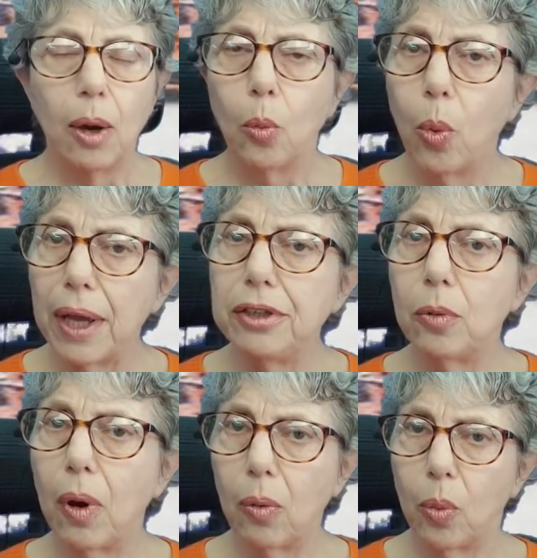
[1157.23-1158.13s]
when
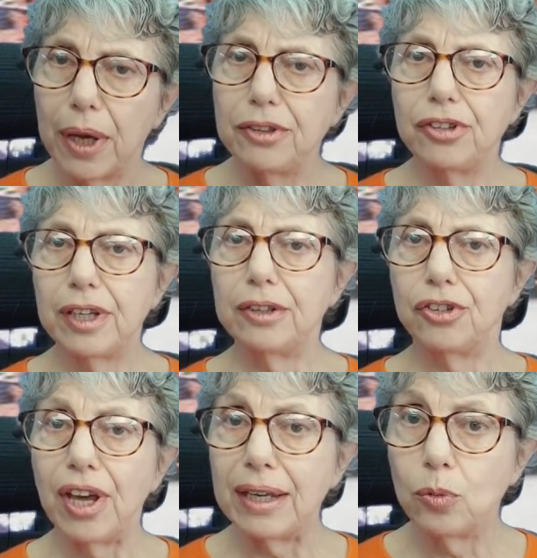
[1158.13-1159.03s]
you are waiting
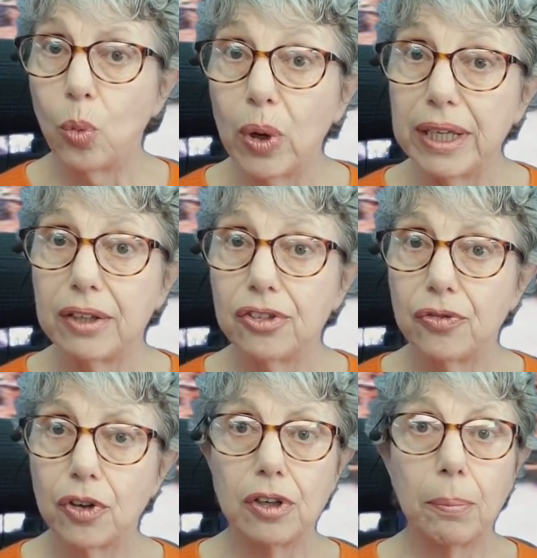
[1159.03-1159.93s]
10 weeks
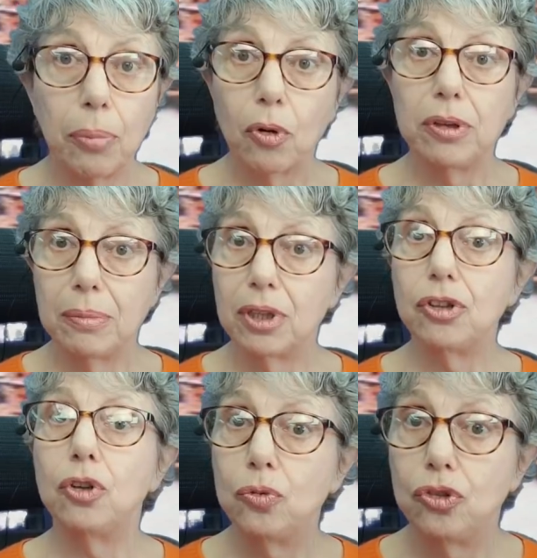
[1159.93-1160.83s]
for an appointment,
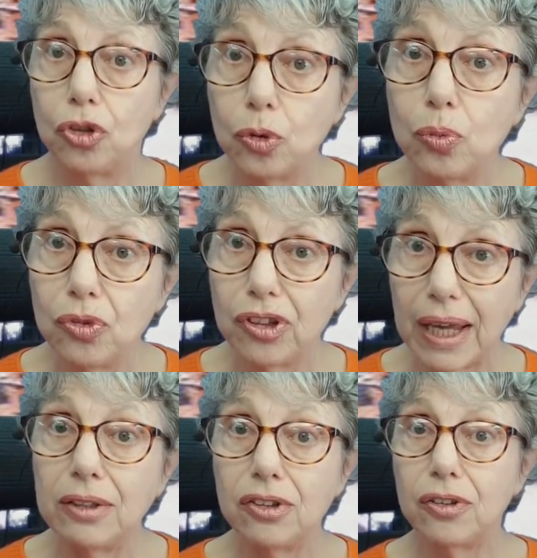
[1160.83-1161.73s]
you do
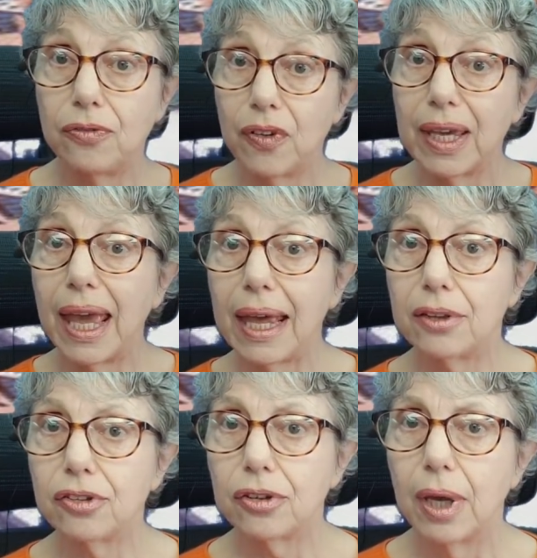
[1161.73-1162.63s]
tend to
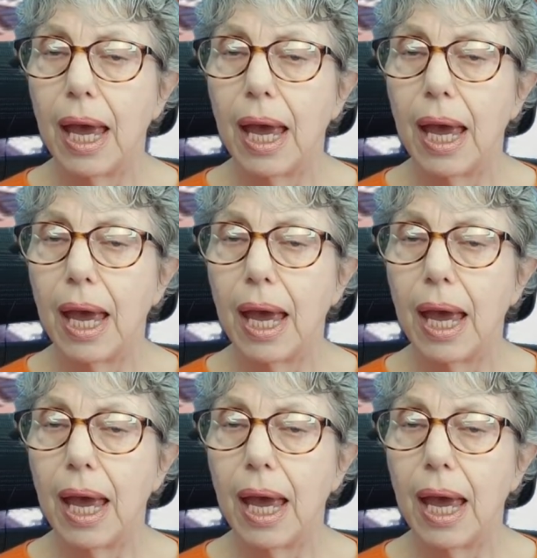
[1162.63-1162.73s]
forget.